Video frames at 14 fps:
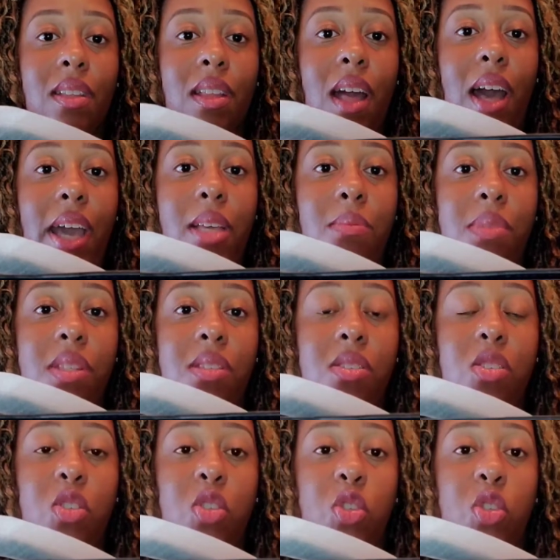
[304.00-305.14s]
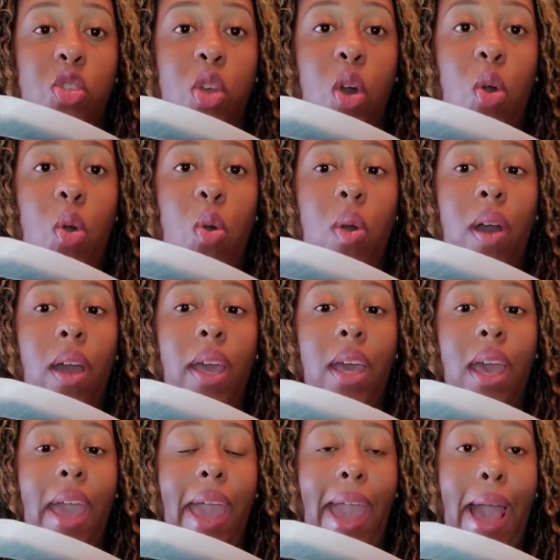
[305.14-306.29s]
I am so
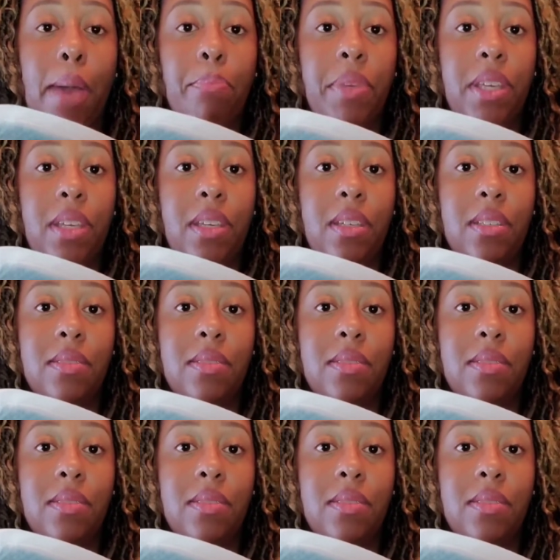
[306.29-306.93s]
happy.